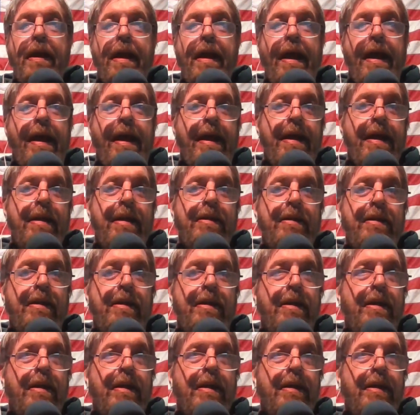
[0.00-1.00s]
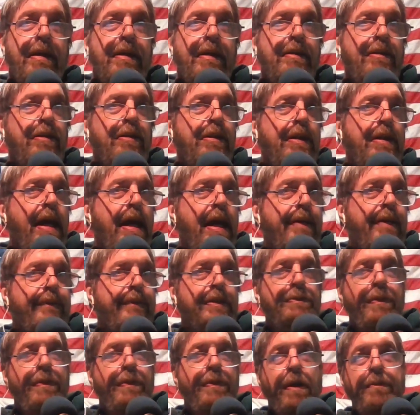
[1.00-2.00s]
And you kind of
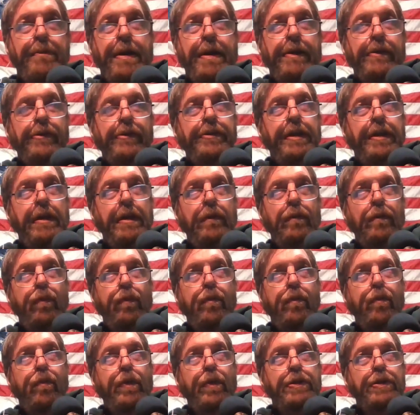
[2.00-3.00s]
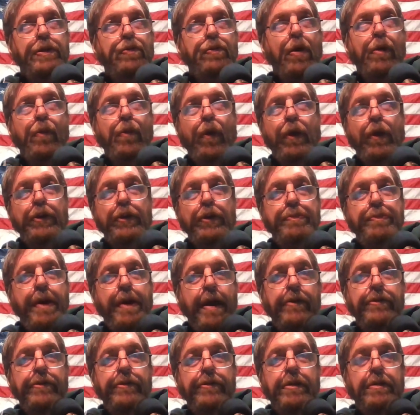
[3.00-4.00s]
experiment to see which one works
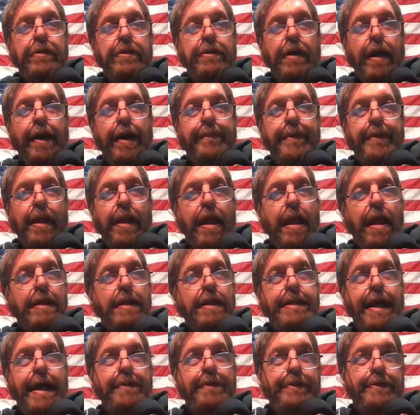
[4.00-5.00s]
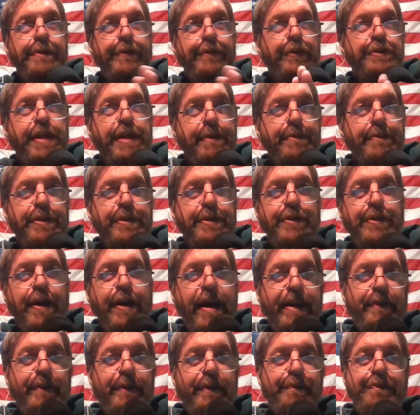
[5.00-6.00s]
best. A lot of times the first time you
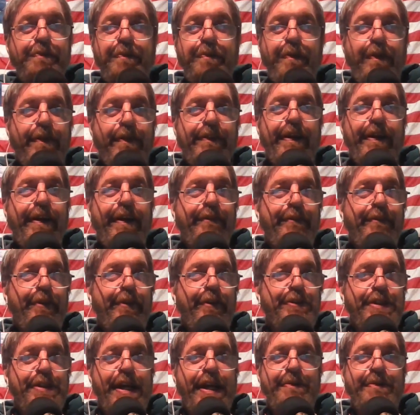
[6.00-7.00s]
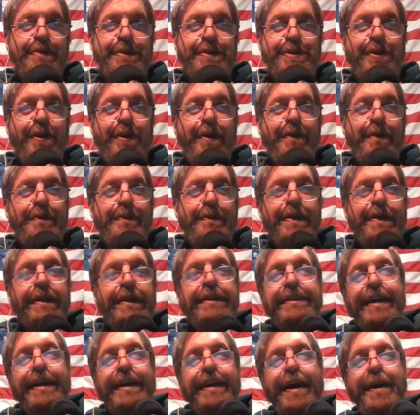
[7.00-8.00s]
tried it, first time's a charm.
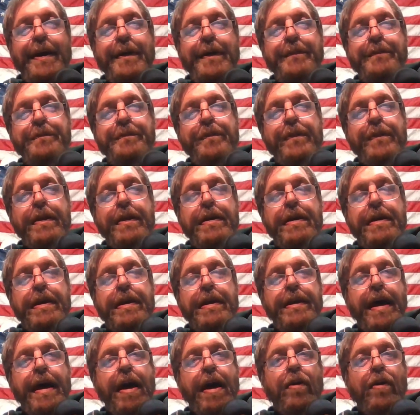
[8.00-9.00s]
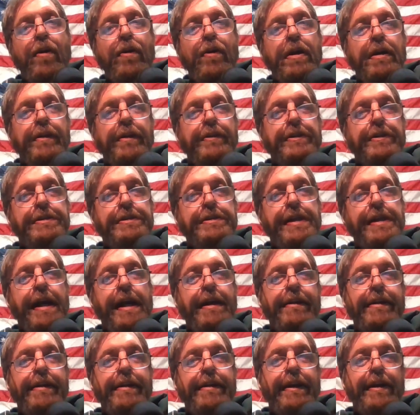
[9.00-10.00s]
Now, the
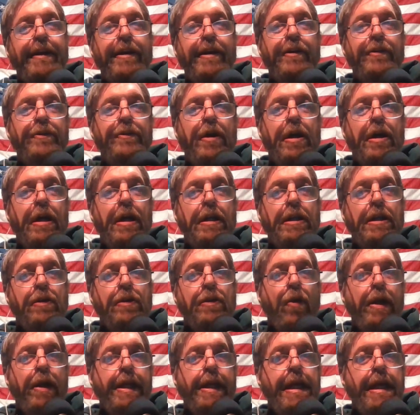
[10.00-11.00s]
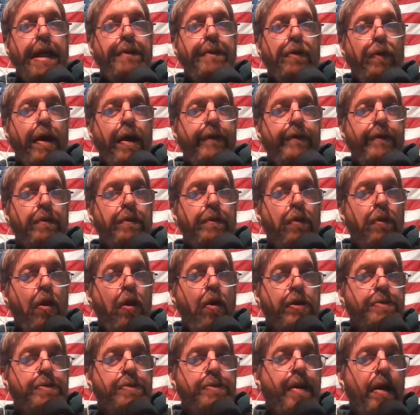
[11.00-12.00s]
second thing is you want to keep it away from
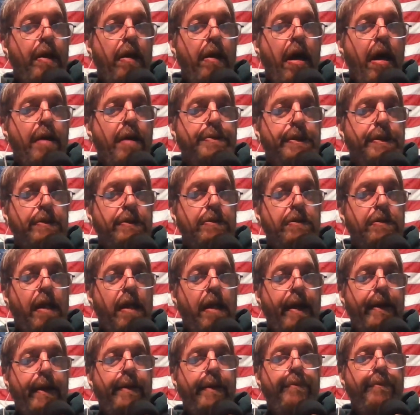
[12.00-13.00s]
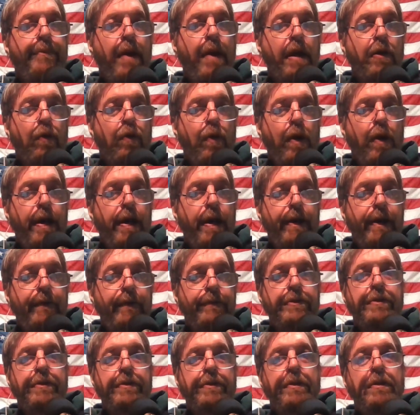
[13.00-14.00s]
large metal objects like
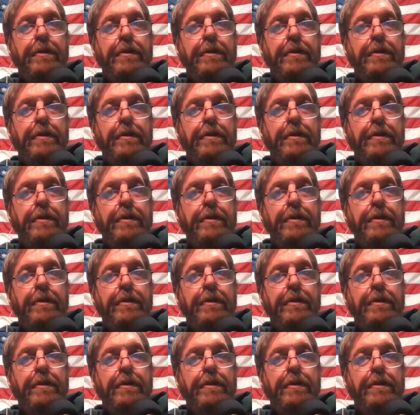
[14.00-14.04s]
microwaves,